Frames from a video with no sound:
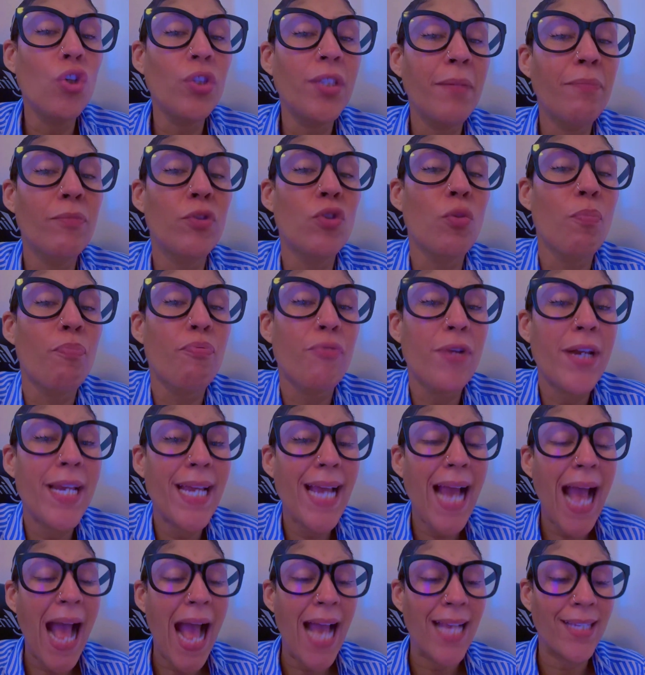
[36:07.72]
told him to
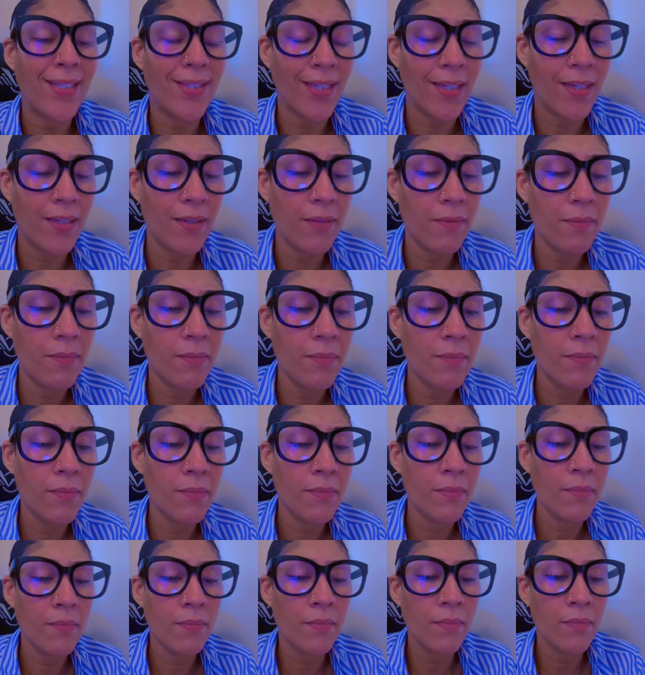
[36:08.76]
bring Isaac
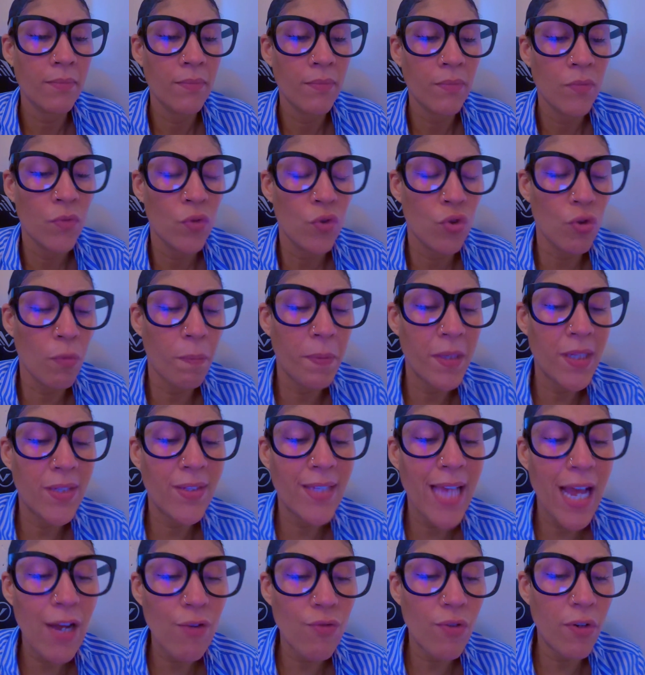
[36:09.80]
to
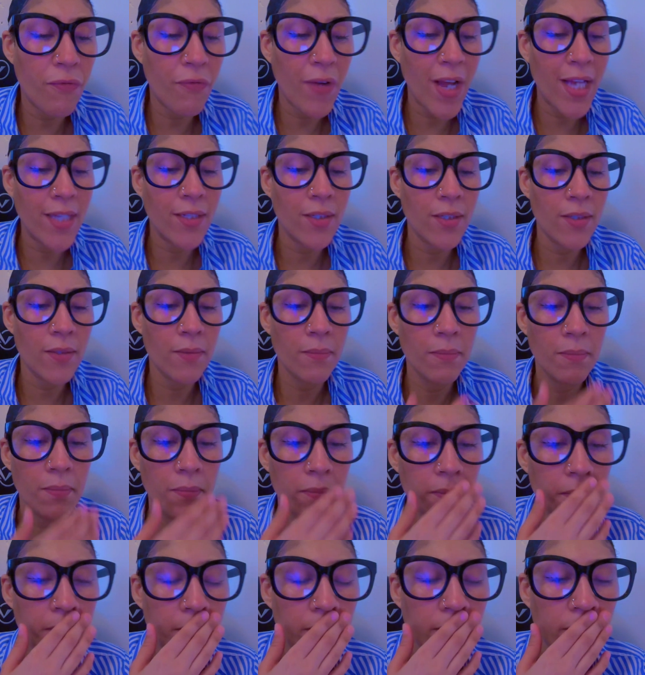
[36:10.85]
be sacrificed,